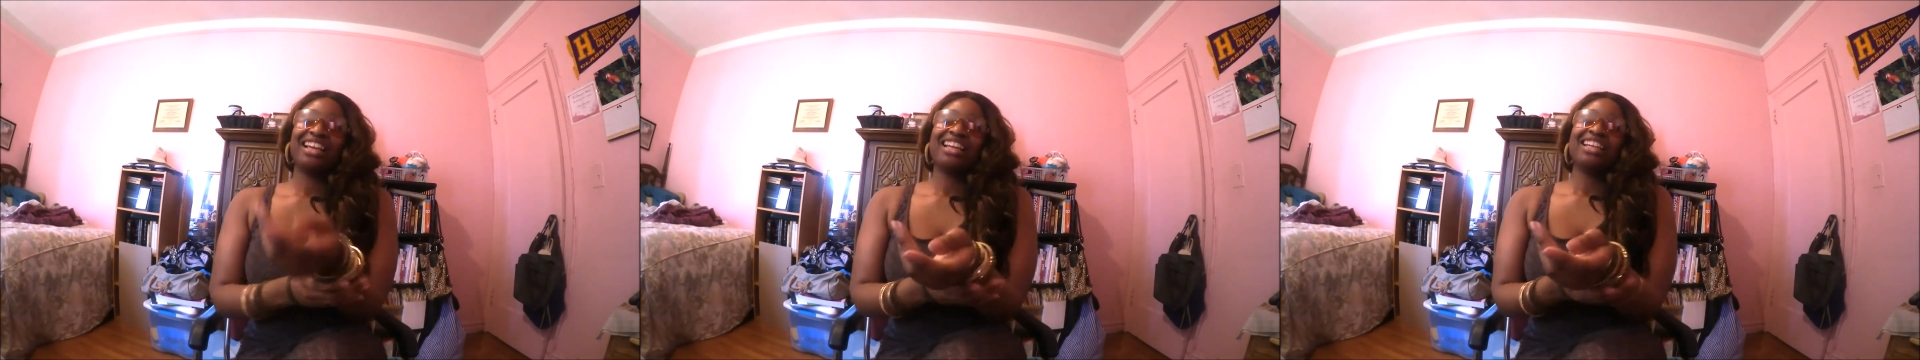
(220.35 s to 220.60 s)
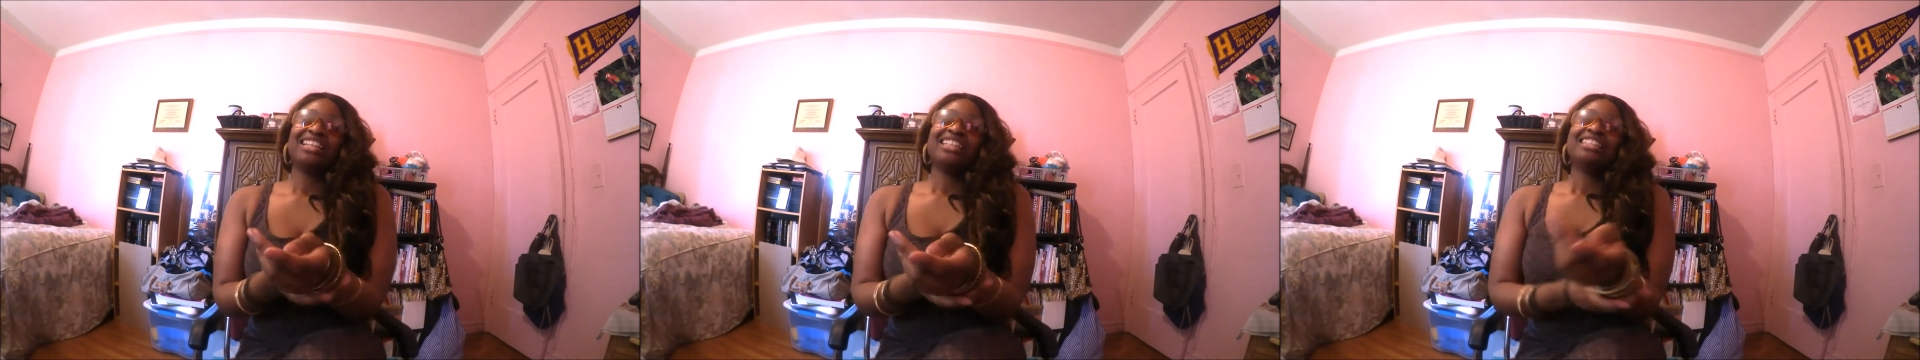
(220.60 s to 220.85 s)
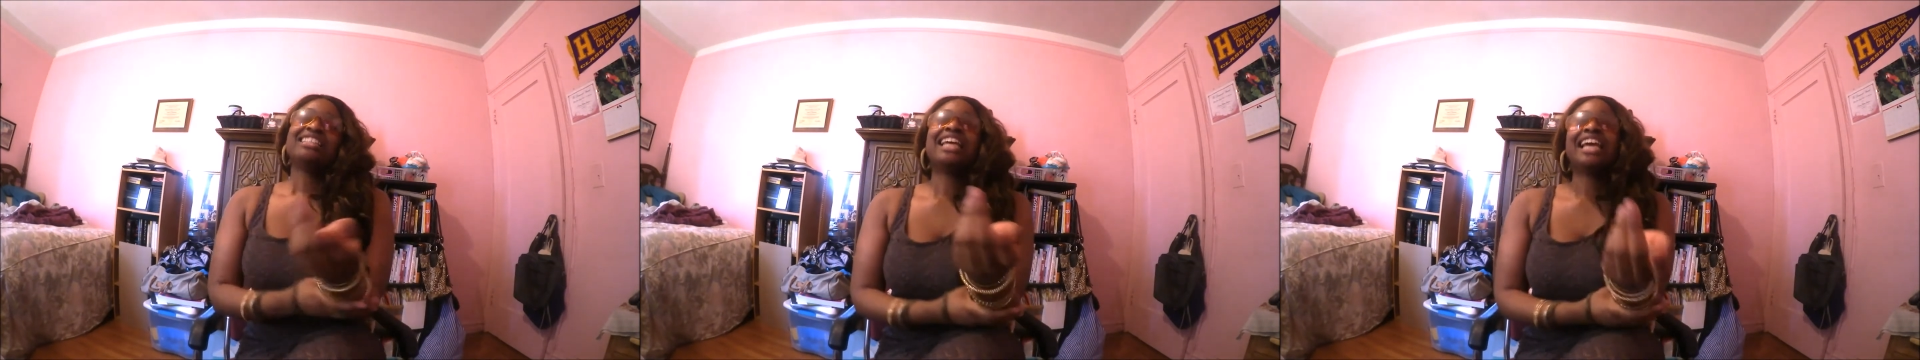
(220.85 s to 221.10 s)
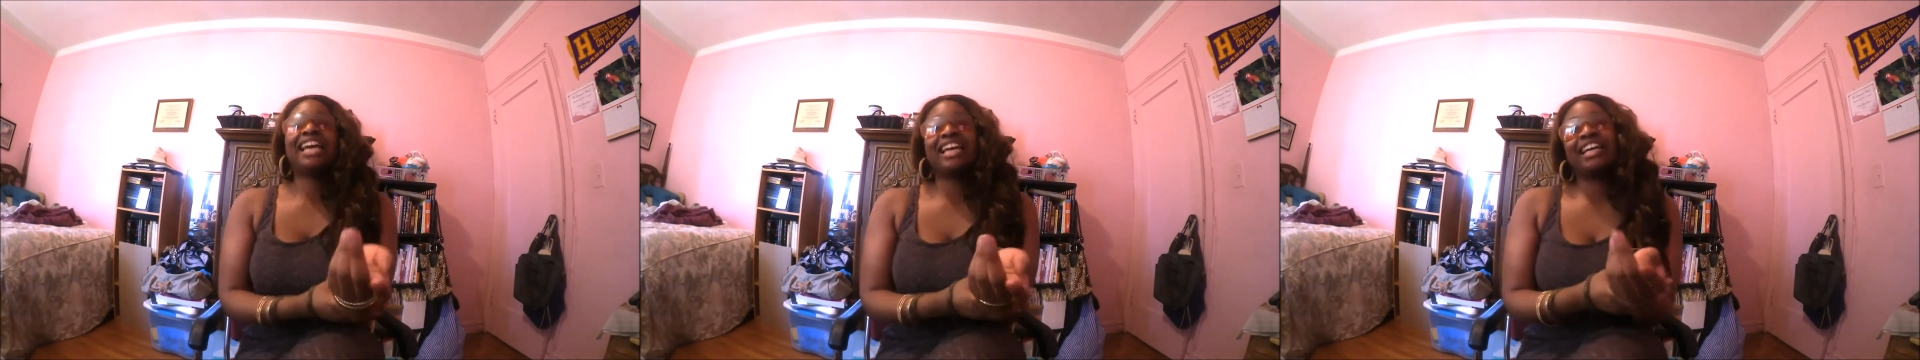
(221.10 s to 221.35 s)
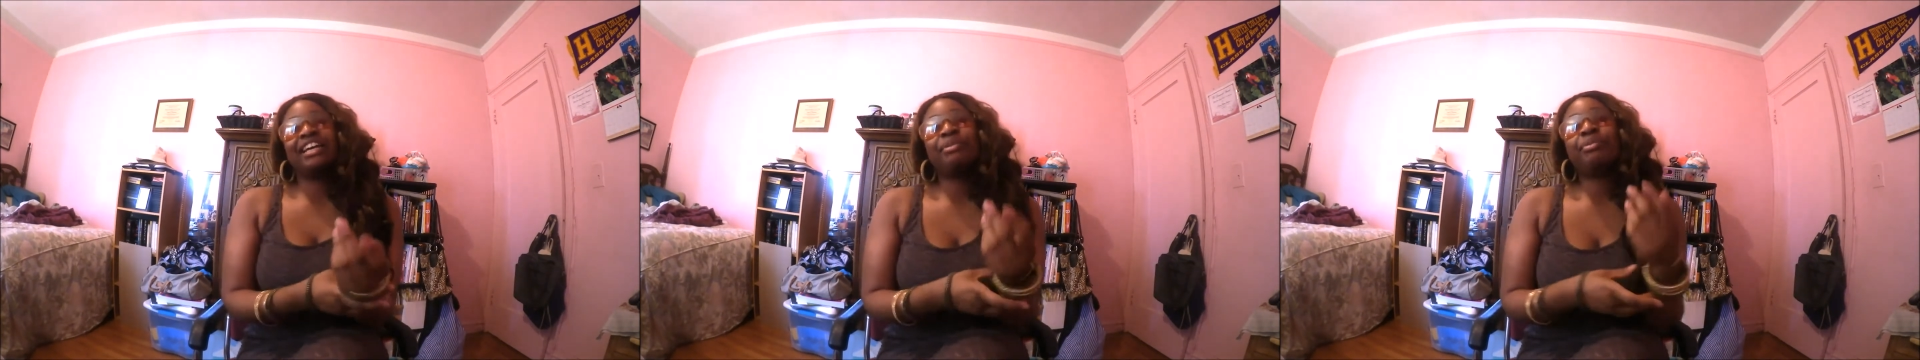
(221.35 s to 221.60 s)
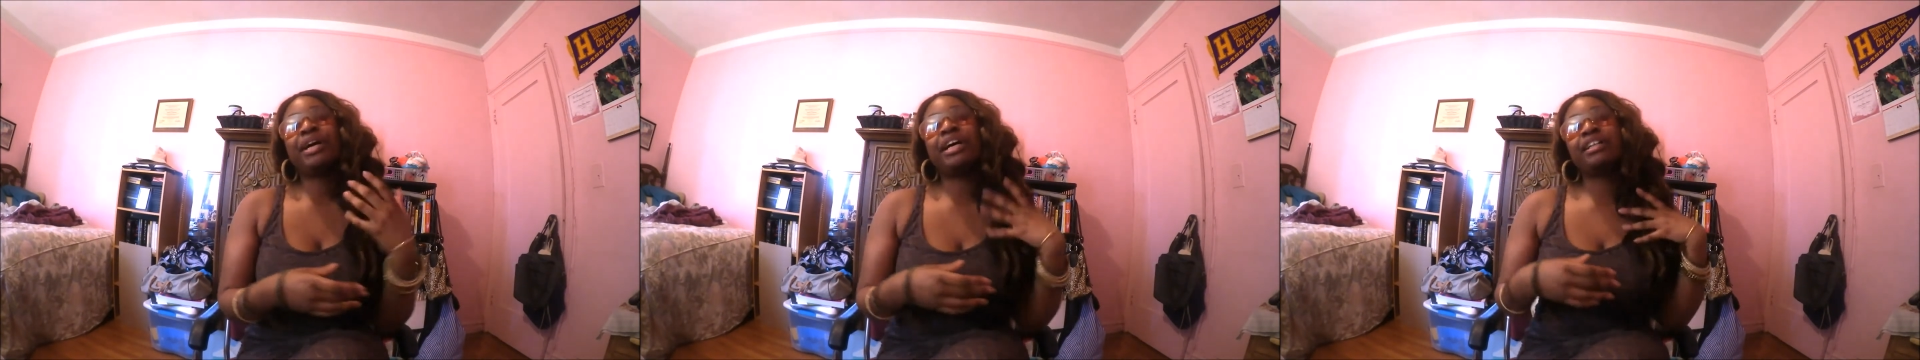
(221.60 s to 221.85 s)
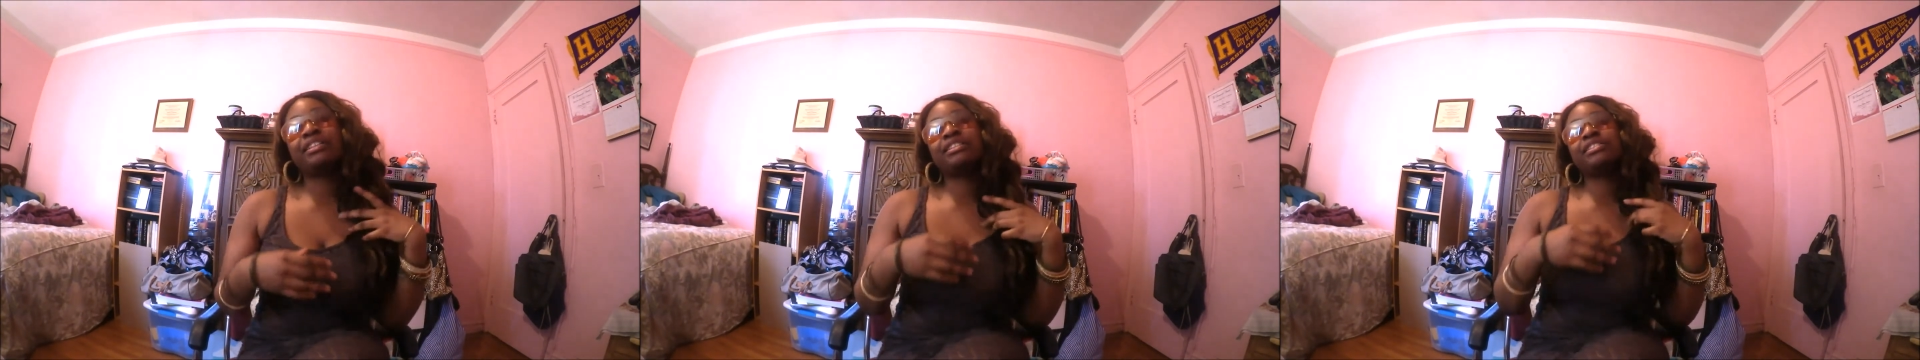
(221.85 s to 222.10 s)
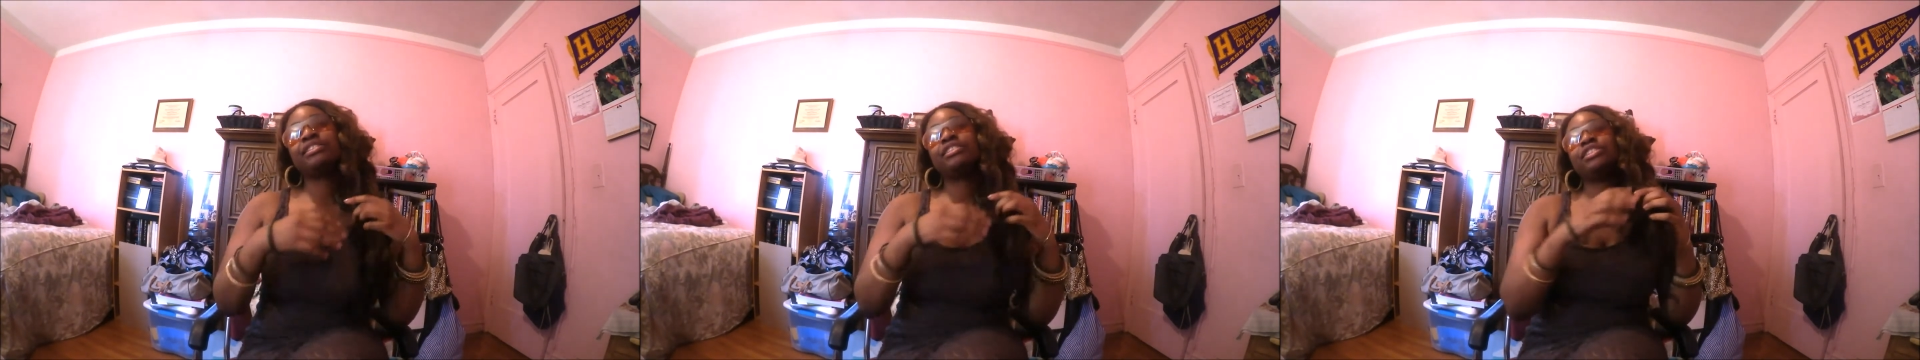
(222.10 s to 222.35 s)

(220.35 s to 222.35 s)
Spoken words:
Aren't you engaged to someone famous?